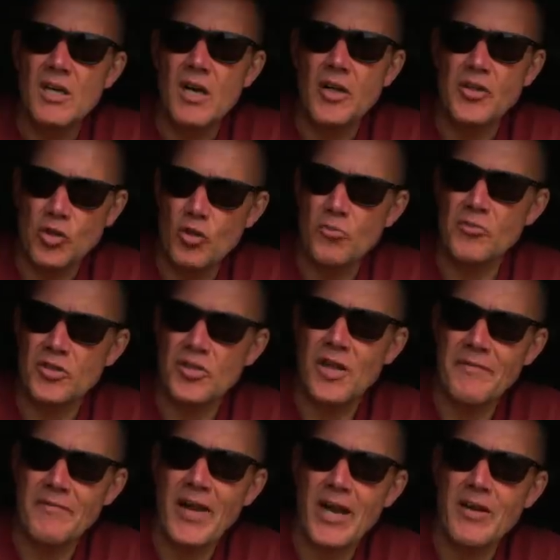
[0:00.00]
are the companies that
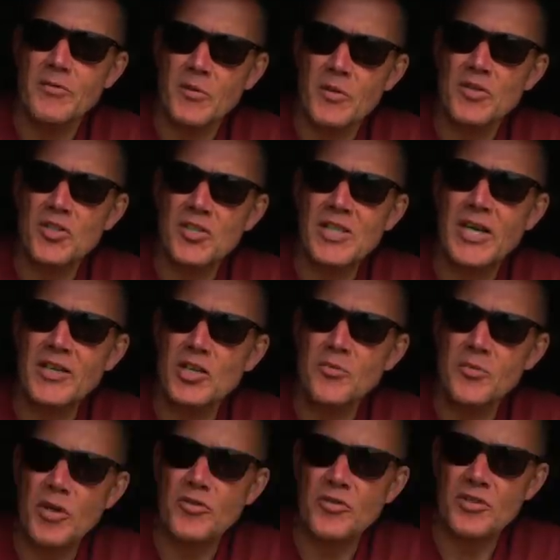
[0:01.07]
invariably want to sell you the
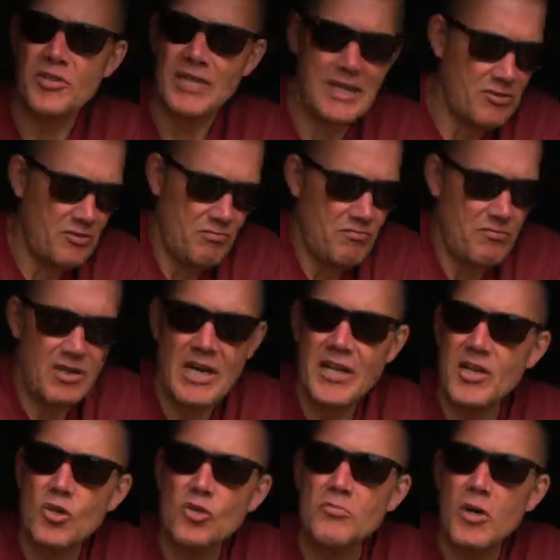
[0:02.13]
products. That's kind
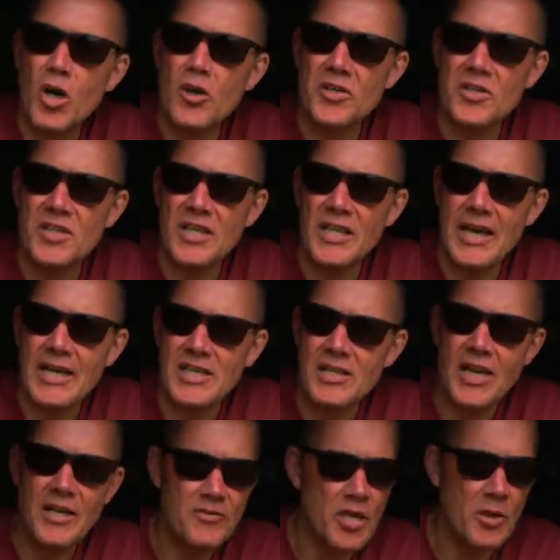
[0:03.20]
of good marketing, I guess.
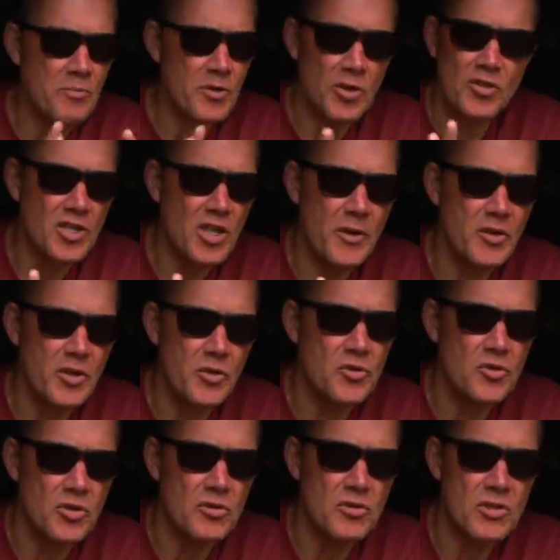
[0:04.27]
And don't be under no
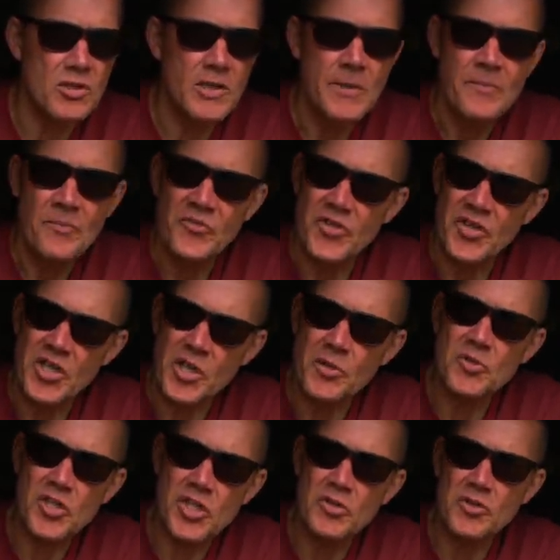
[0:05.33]
illusions, the
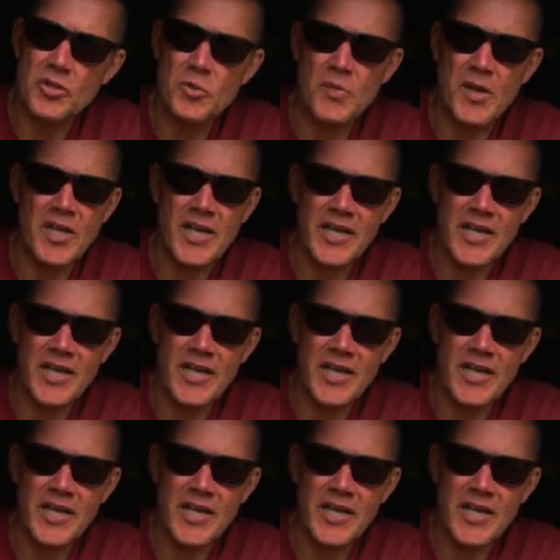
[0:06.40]
QC or the spinner